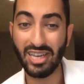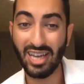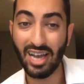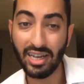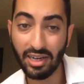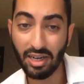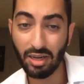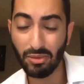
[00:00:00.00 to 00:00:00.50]

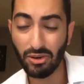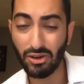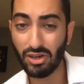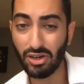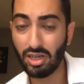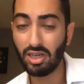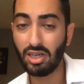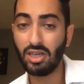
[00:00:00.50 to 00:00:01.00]
EIN
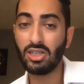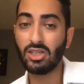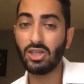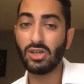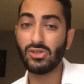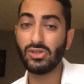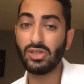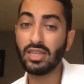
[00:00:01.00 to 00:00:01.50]
number. You
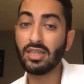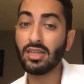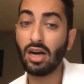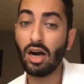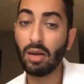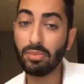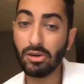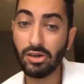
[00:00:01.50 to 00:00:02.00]
also need an
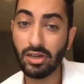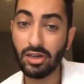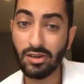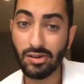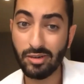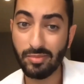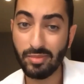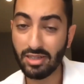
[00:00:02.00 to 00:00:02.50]
operating
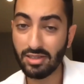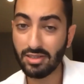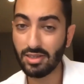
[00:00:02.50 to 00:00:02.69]
agreement